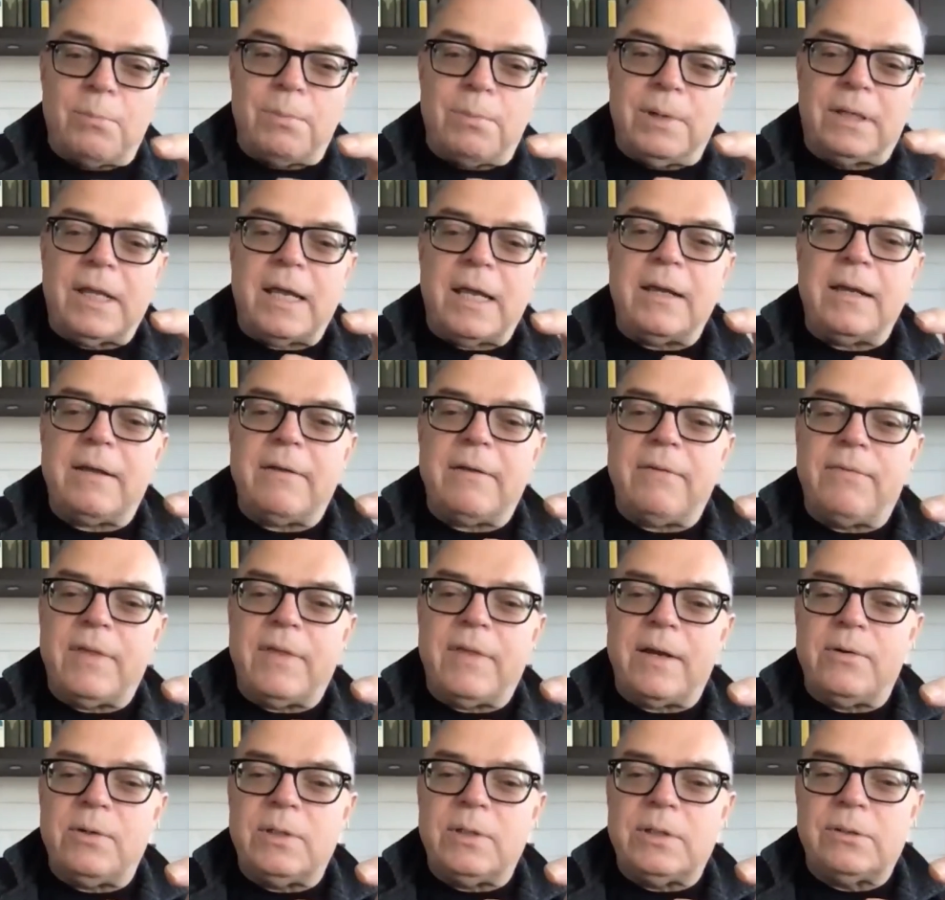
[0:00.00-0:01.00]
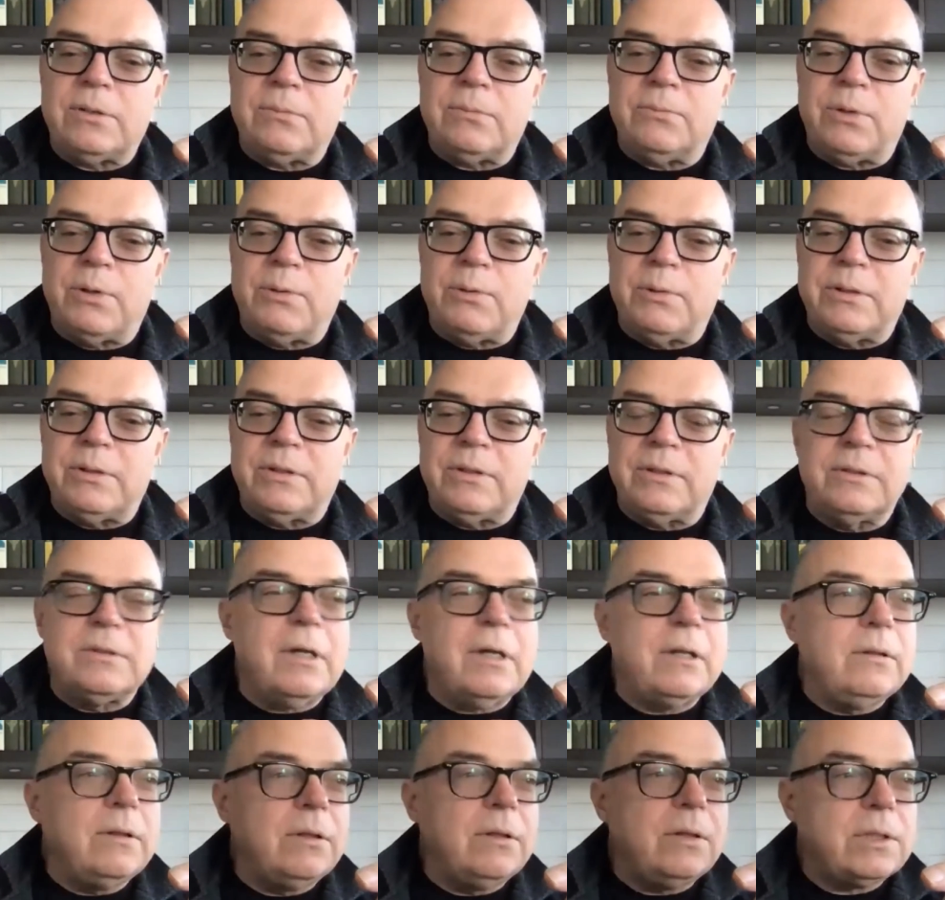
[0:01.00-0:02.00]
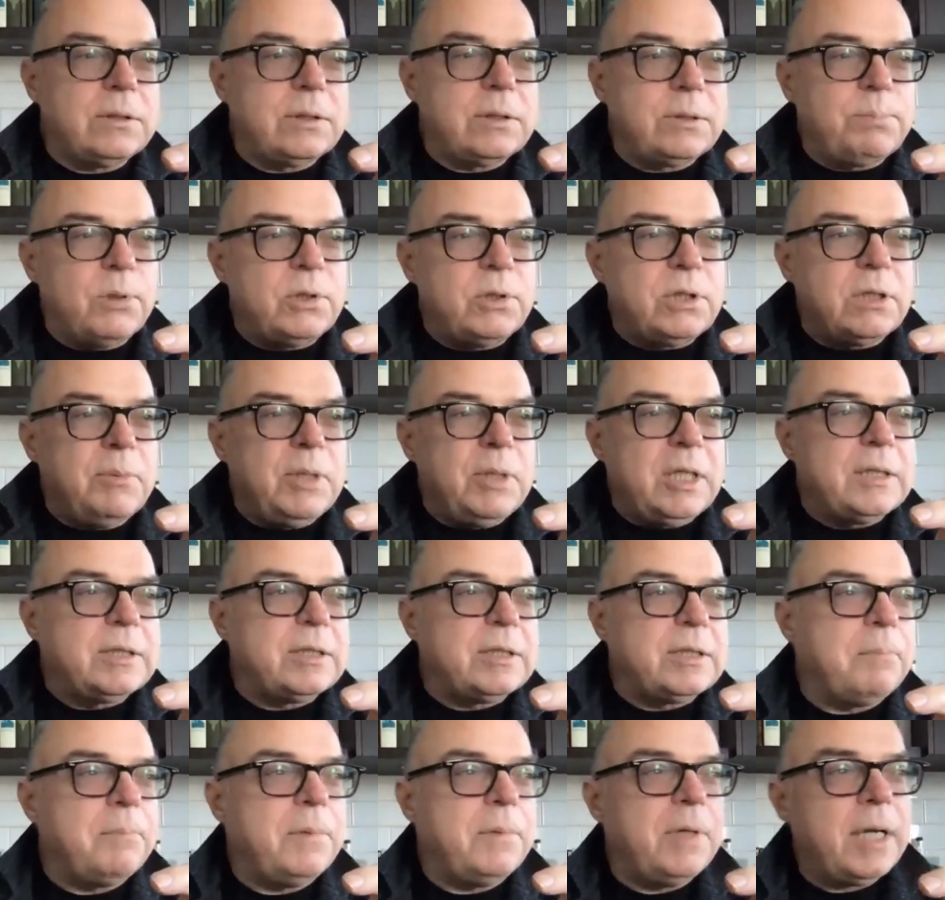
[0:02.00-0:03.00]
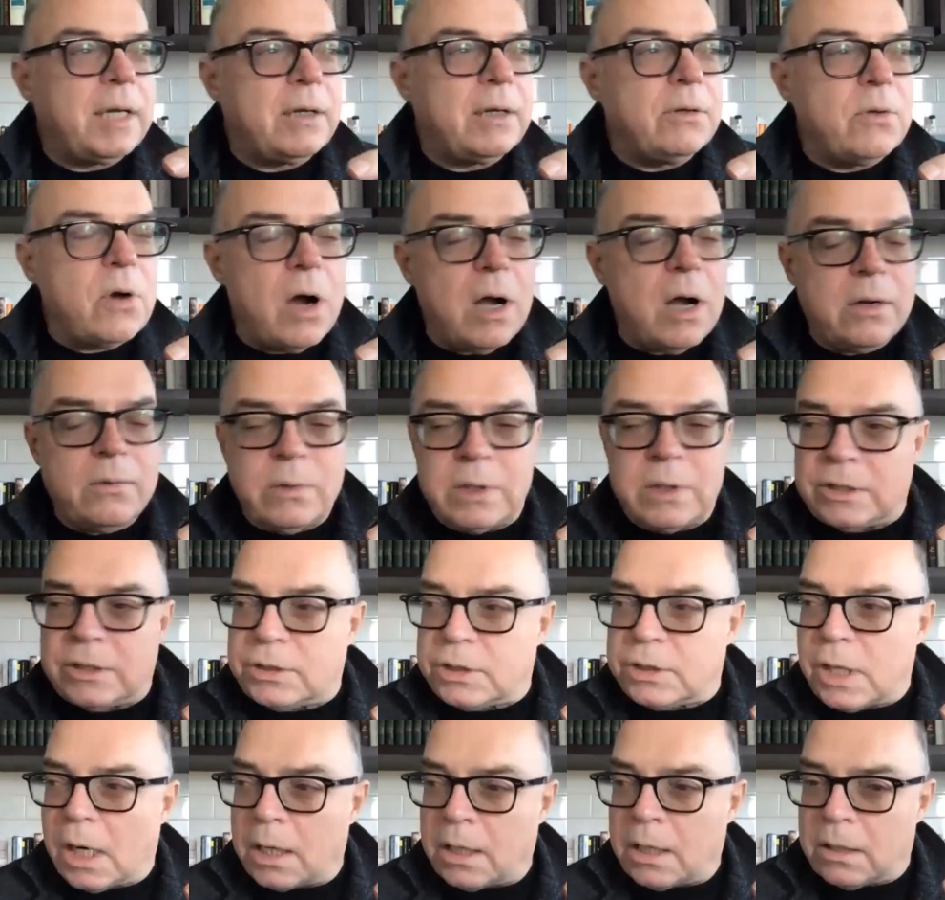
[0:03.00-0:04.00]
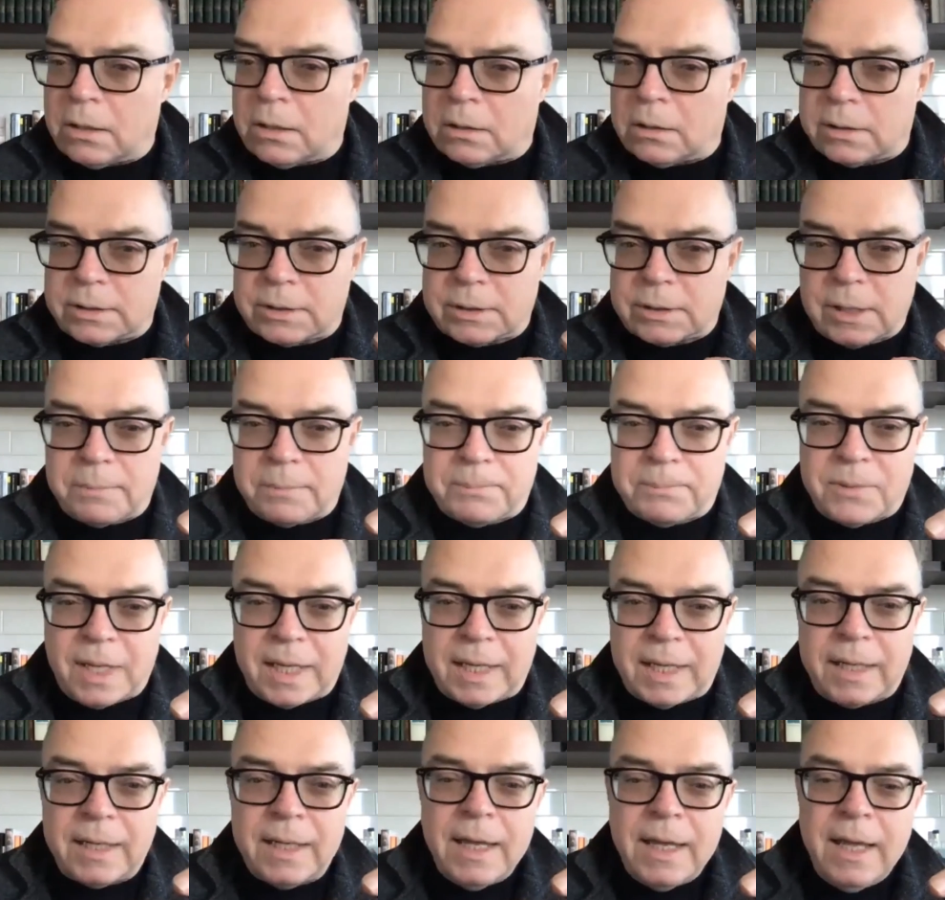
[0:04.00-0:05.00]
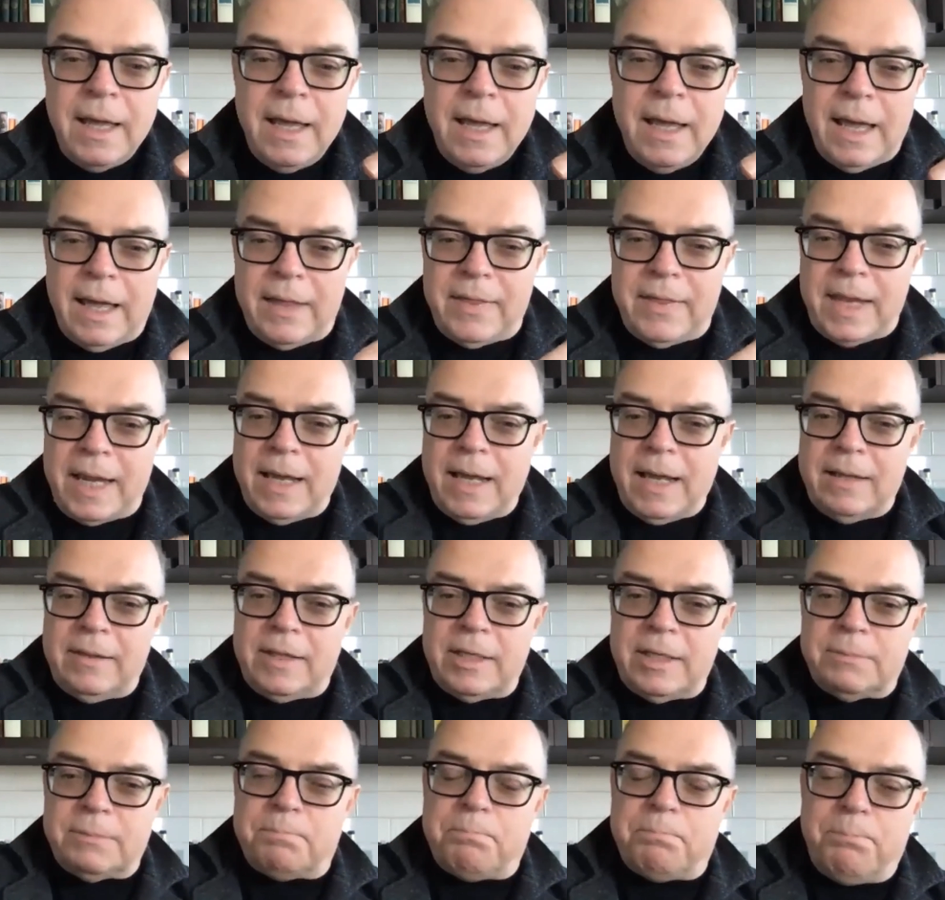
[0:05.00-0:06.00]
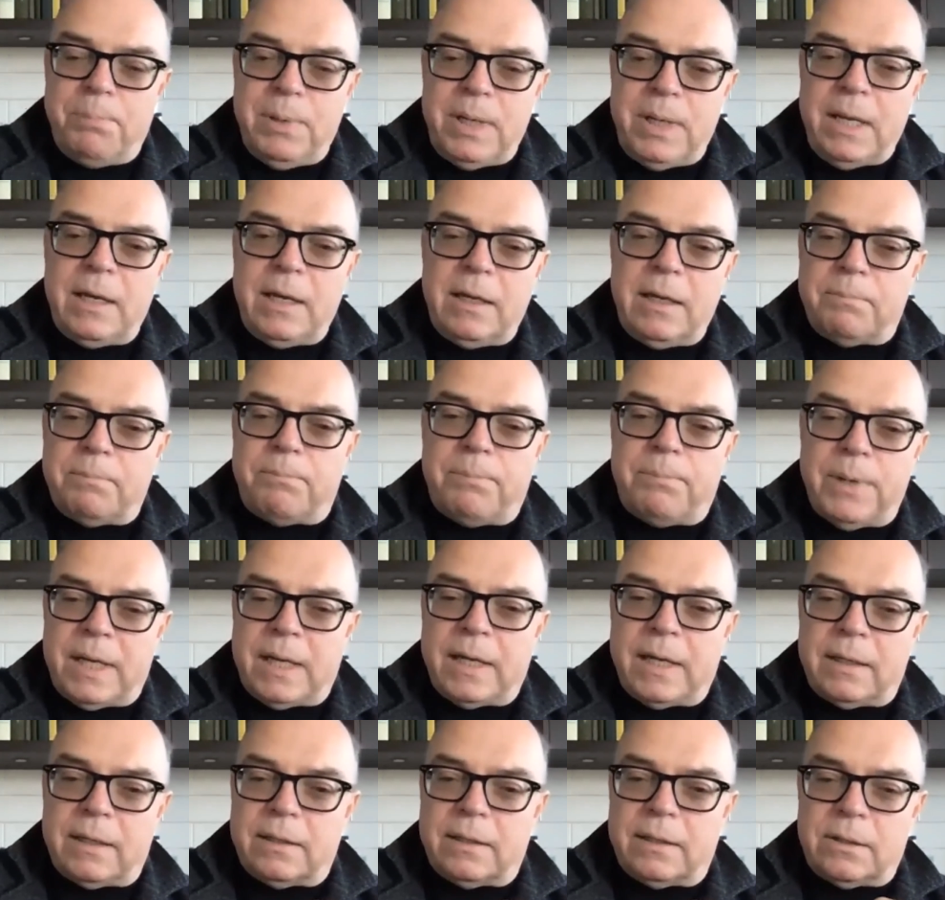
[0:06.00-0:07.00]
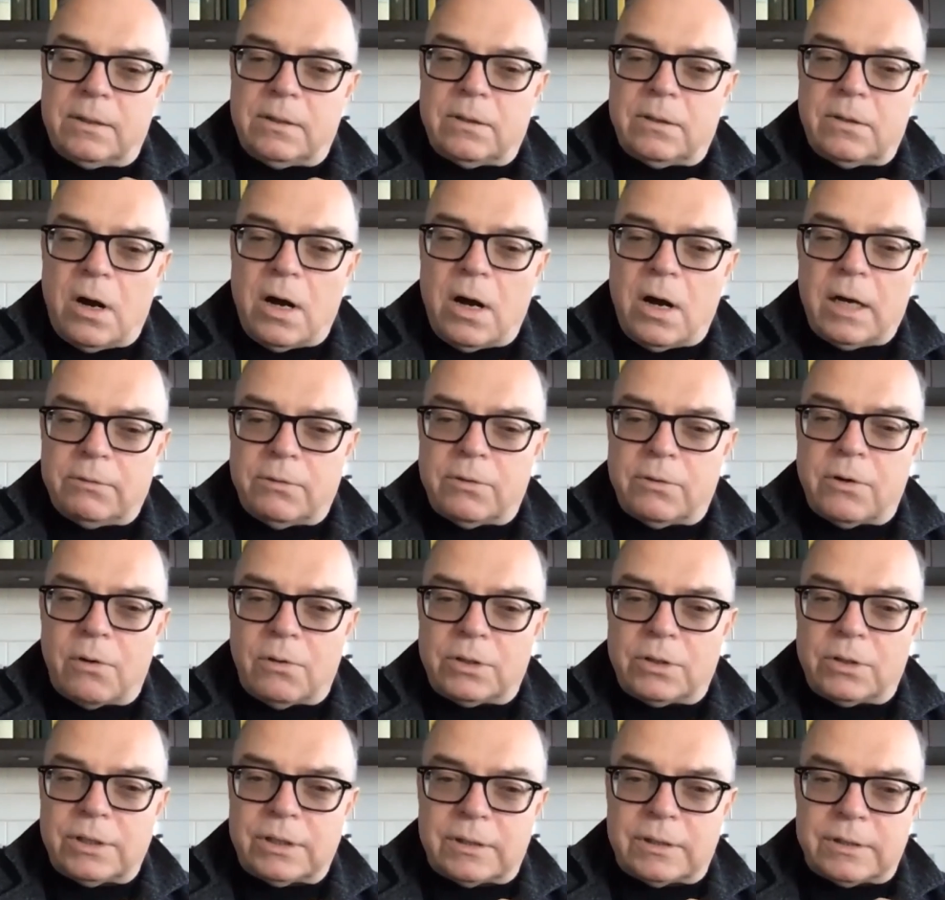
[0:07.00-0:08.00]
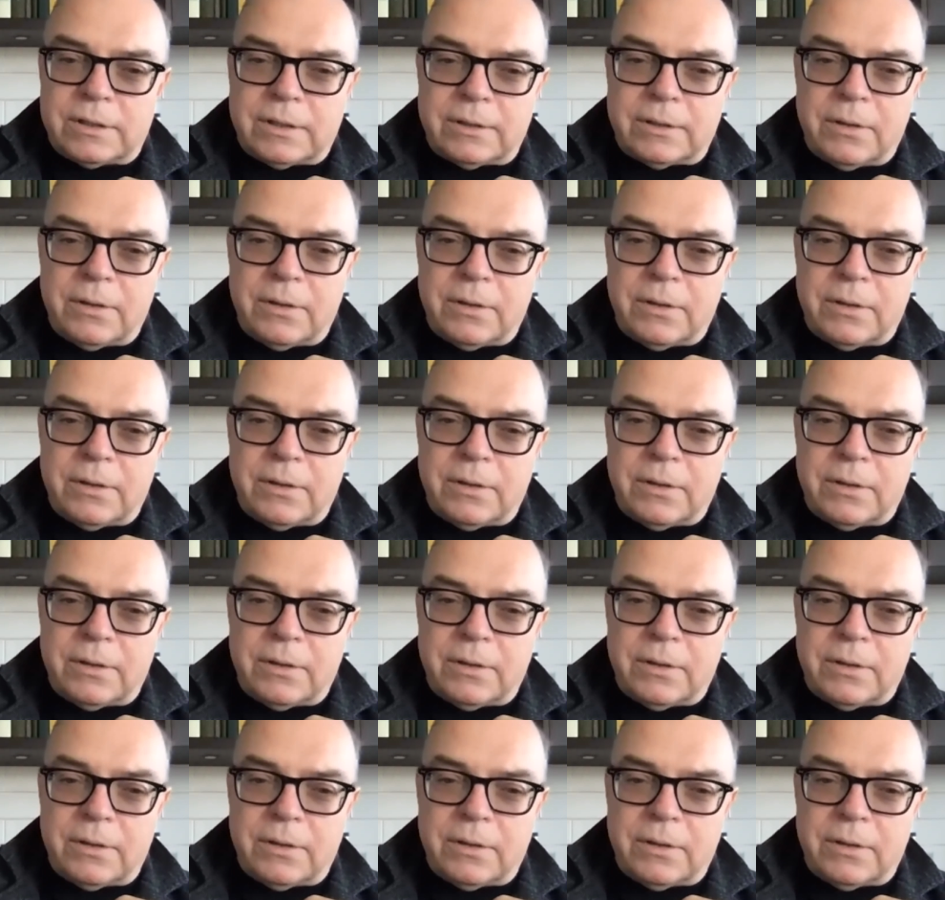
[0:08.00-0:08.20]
But we were supposed to be in some Nicaraguan jungle or something, and they had these big cockroaches.